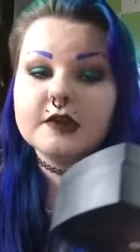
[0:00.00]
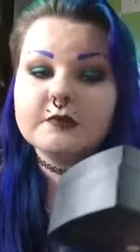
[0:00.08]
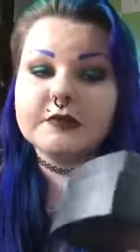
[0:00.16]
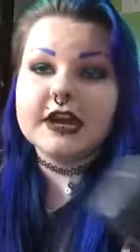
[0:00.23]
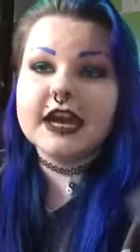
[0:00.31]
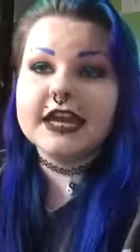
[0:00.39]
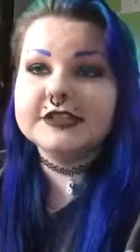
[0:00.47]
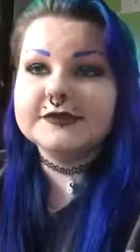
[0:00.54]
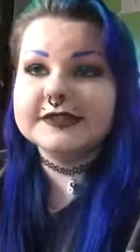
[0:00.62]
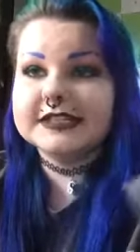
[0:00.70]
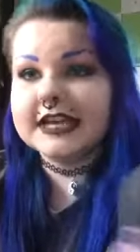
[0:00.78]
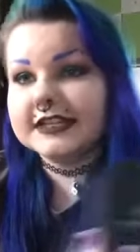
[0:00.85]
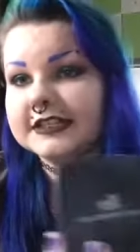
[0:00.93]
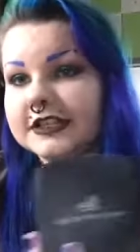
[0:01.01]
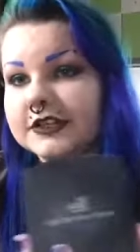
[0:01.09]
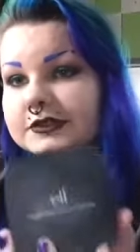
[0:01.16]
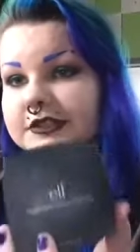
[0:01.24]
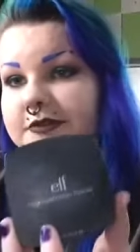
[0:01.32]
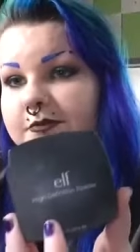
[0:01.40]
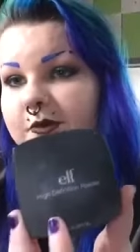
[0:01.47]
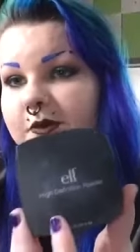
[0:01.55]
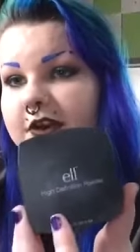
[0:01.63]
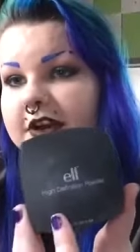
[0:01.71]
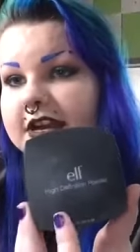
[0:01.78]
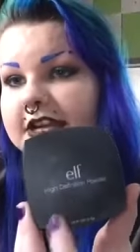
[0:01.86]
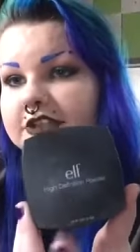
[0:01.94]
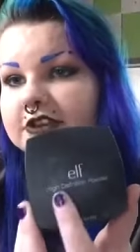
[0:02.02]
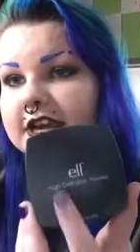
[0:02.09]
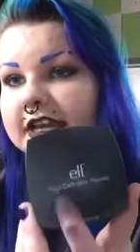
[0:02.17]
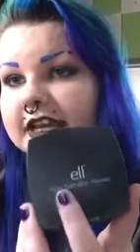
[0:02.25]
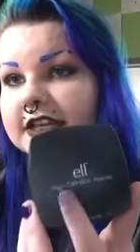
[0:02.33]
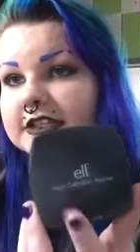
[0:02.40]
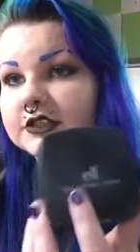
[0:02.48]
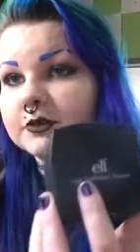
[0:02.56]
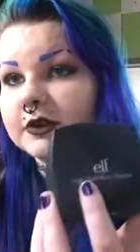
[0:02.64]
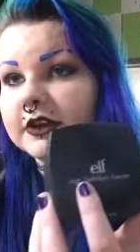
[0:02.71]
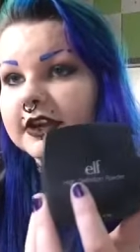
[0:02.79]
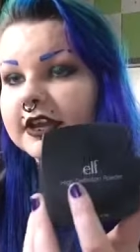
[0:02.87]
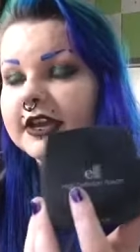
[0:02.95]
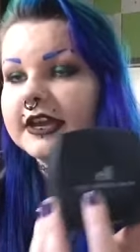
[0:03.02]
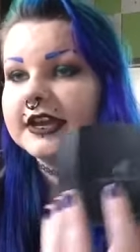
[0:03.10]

But I do intend to use it more and try to get it to work.